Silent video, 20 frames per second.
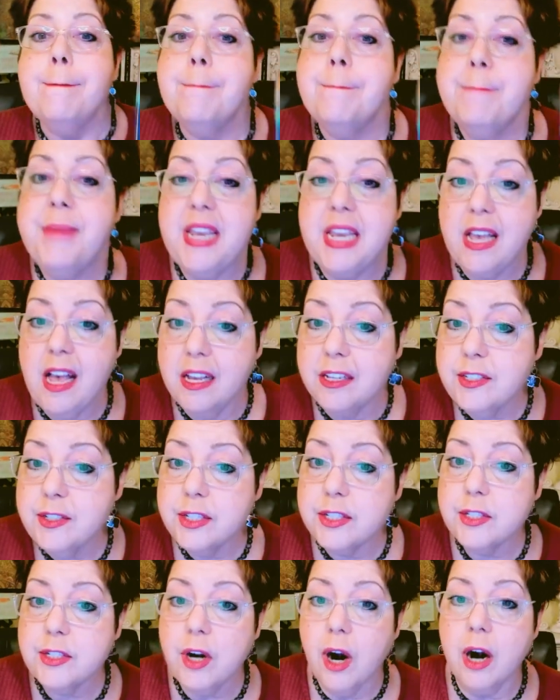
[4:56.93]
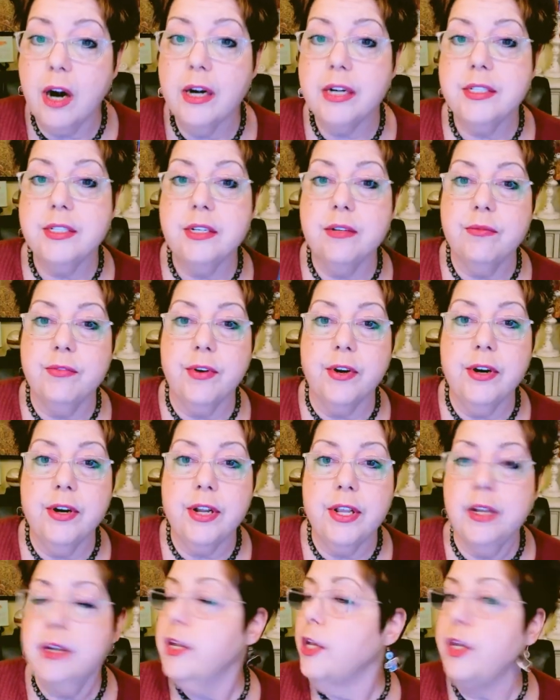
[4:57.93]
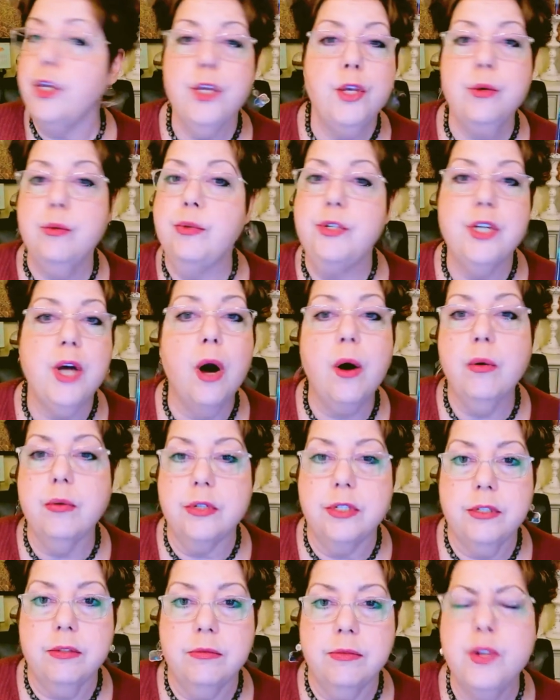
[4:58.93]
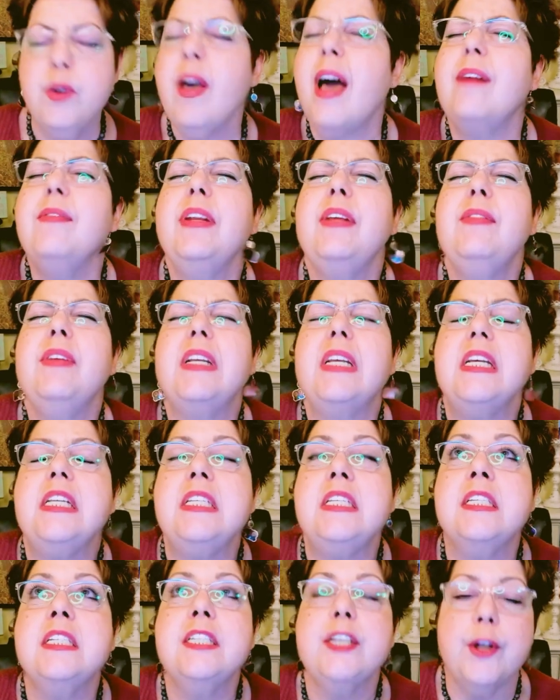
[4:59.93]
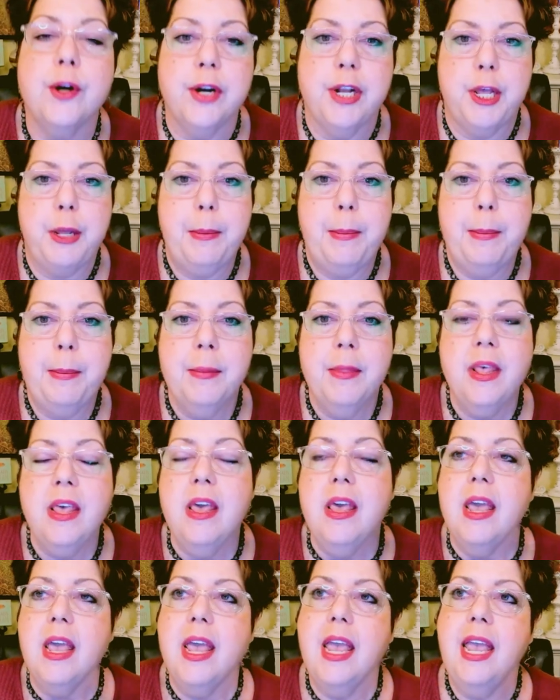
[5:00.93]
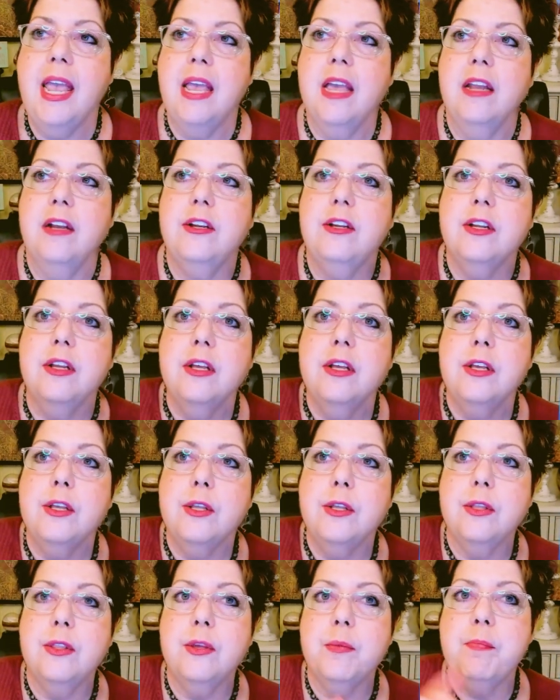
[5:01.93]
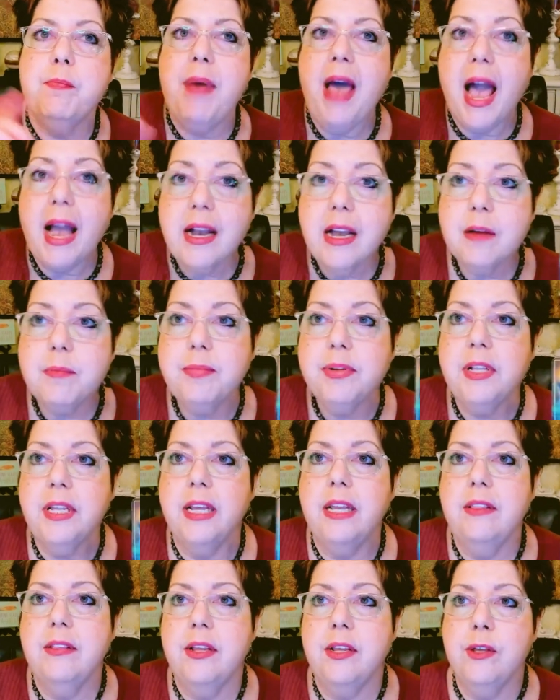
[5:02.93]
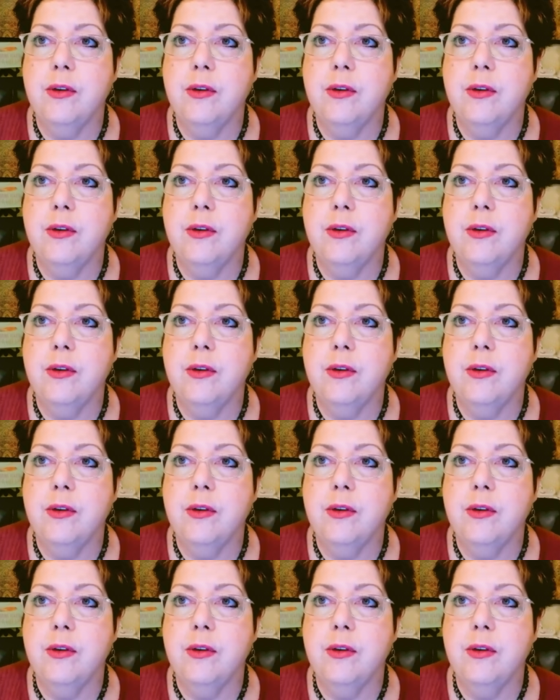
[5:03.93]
Because this card is inverted, you don't. You haven't even considered it. And the backup plan that